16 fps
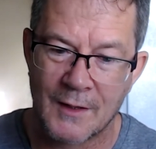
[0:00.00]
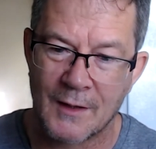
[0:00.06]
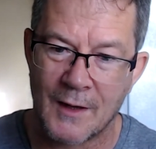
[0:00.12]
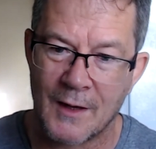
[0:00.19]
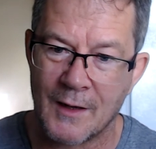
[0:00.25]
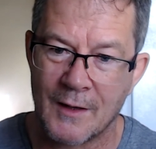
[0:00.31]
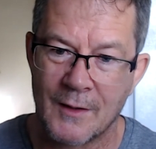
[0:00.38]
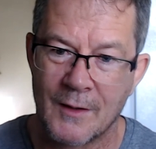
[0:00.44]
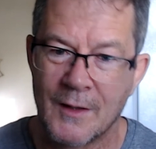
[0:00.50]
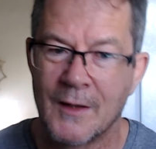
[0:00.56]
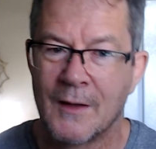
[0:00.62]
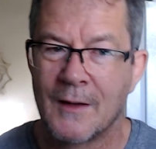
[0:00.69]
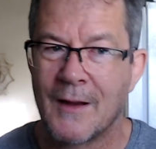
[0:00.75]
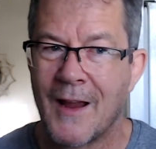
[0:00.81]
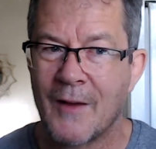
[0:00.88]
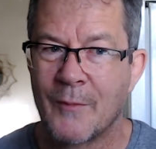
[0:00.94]
Uh,
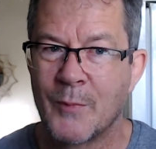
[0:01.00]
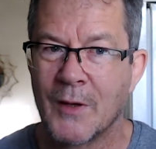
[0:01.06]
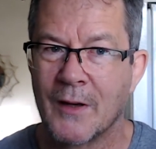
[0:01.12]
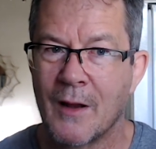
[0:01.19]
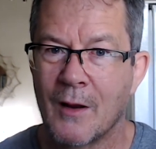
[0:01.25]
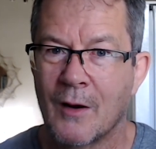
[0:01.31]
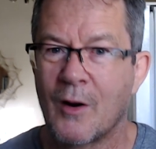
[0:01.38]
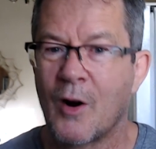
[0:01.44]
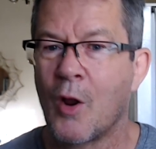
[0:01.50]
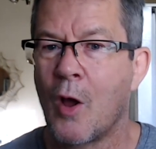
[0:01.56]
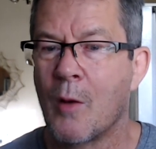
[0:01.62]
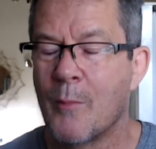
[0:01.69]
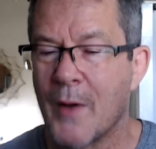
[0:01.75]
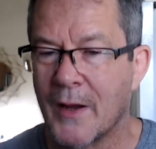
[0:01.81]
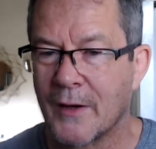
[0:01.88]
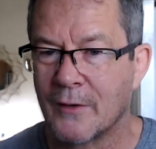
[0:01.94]
FPNL are a
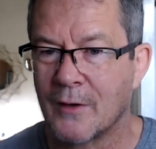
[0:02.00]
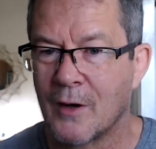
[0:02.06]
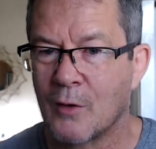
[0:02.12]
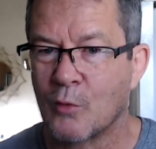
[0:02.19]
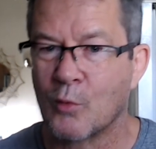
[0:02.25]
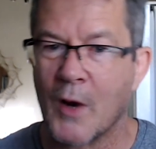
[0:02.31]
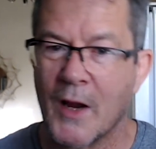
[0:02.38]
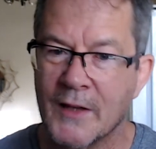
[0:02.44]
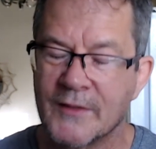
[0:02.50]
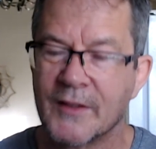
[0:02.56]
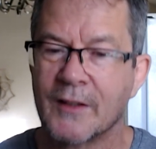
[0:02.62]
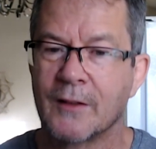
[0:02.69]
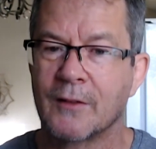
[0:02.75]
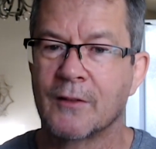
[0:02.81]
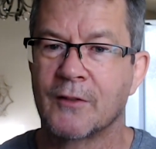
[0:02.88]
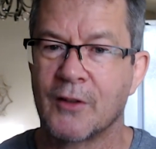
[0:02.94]
lot better at
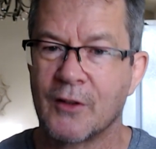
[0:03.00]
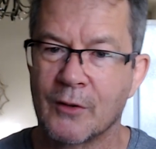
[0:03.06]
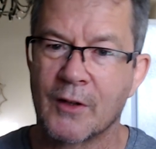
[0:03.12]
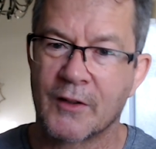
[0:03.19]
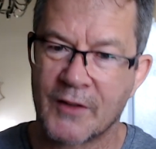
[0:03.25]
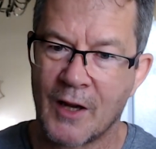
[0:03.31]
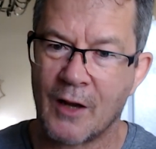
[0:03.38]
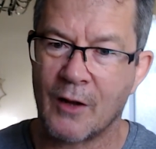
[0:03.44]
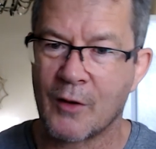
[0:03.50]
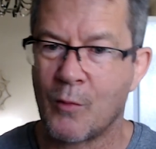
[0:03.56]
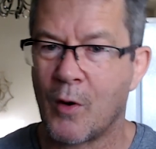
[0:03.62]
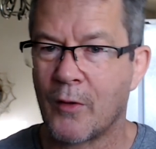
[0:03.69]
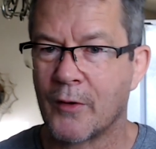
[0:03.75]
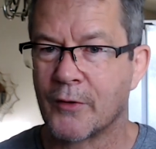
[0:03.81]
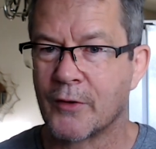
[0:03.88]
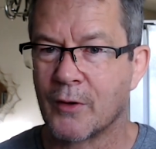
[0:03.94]
writing to you to tell you
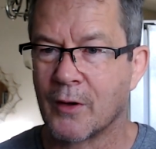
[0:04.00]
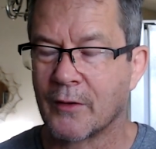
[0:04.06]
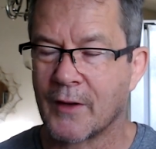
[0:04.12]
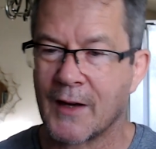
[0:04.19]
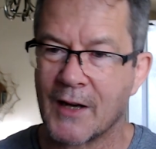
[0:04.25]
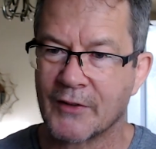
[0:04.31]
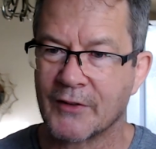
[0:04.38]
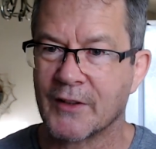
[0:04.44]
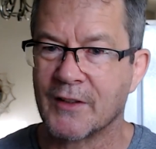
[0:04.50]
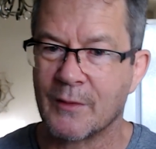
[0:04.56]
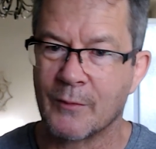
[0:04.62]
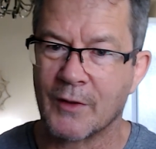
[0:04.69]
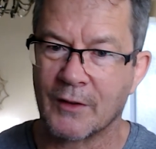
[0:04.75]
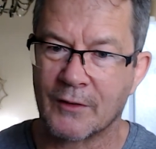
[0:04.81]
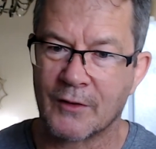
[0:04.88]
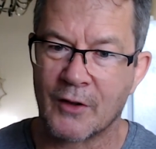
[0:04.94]
what they're doing than actually
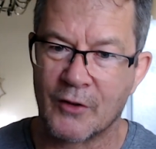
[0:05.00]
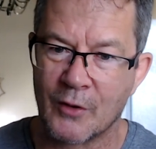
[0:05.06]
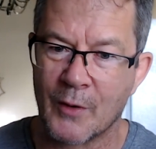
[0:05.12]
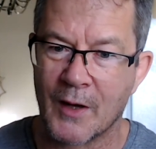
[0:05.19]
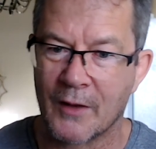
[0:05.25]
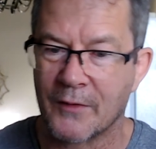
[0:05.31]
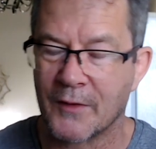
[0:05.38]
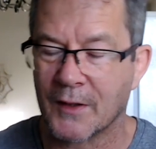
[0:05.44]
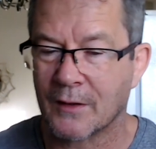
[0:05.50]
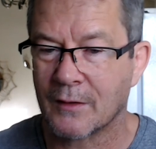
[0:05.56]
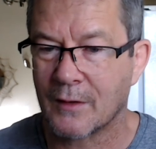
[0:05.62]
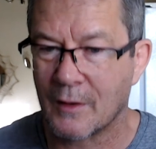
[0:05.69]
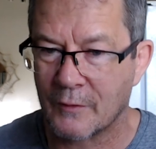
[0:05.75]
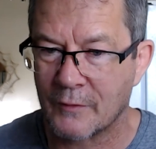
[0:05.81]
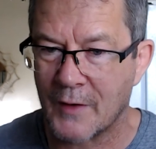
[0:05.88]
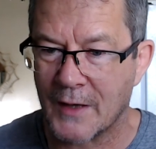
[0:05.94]
seeming to do anything
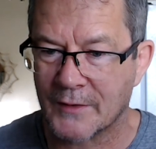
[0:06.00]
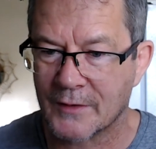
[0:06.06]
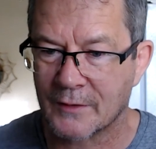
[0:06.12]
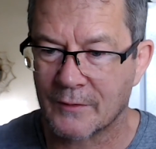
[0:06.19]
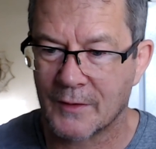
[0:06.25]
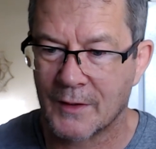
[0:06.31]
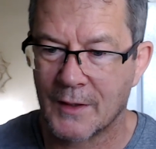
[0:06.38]
effective.